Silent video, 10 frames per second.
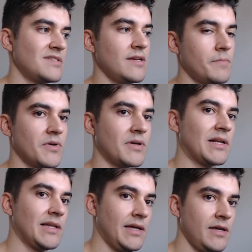
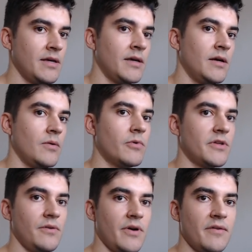typically
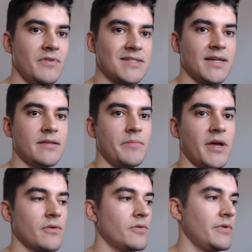what you have inside the
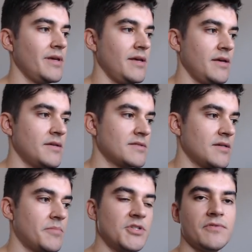macro is
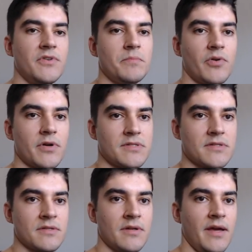a bunch of
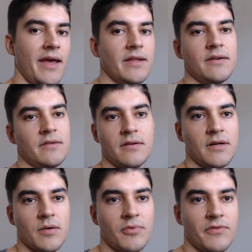imports and a
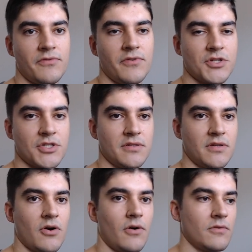couple of function
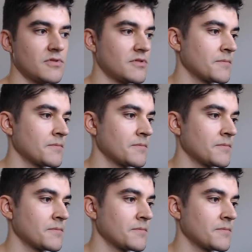calls.